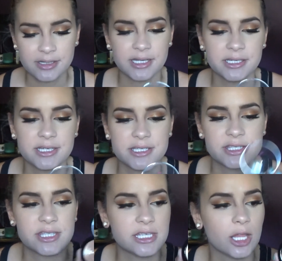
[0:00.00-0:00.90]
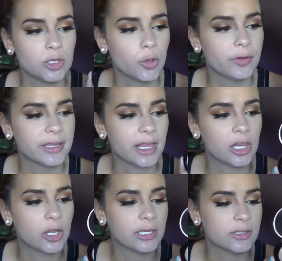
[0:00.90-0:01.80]
and it is the Laura
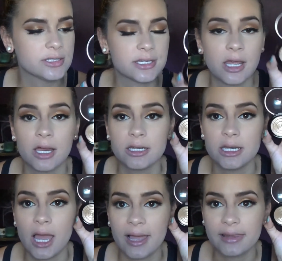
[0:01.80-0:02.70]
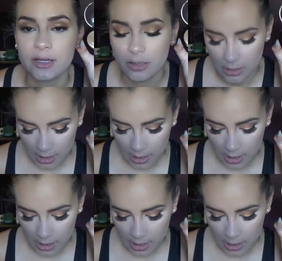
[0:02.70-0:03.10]
Geller Gilded Honey Highlighter,